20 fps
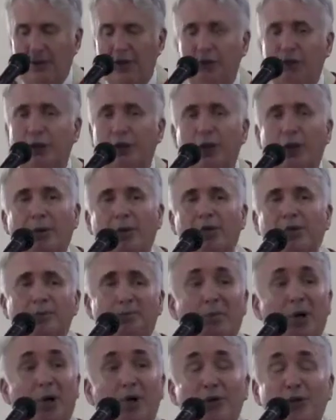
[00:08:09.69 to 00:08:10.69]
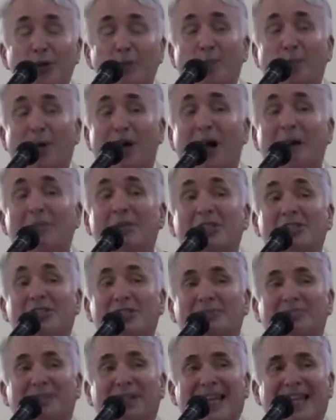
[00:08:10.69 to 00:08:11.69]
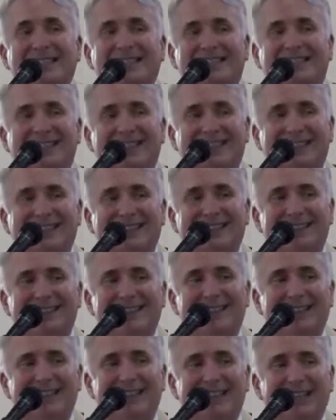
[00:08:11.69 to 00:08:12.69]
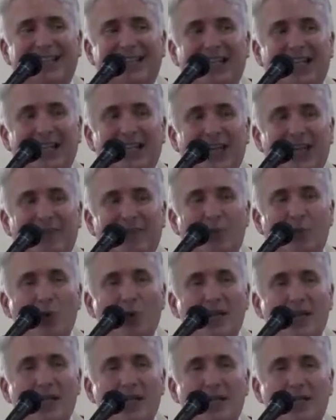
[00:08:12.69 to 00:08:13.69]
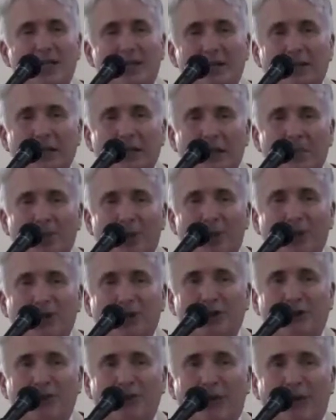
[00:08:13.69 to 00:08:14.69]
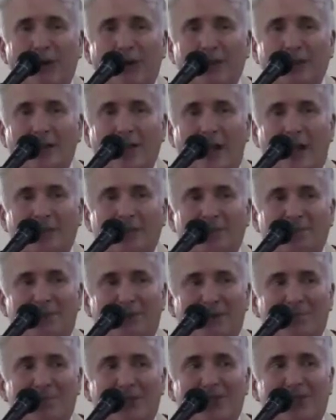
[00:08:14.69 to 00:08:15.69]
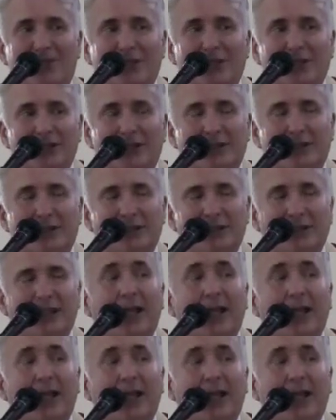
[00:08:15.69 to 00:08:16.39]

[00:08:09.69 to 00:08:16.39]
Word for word: So there is both the promise of blessing if we persevere in God's purposes.